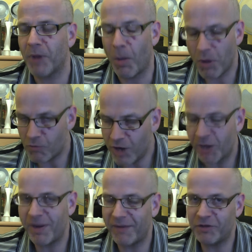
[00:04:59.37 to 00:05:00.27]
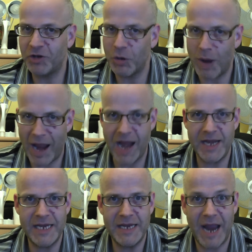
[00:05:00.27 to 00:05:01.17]
I'm not really going to be able to do
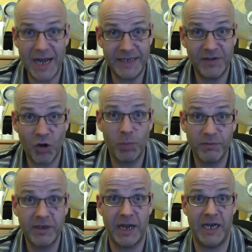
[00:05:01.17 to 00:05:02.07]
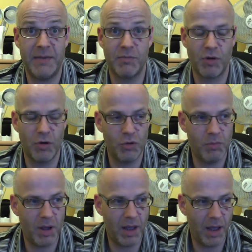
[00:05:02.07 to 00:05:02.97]
any type of game room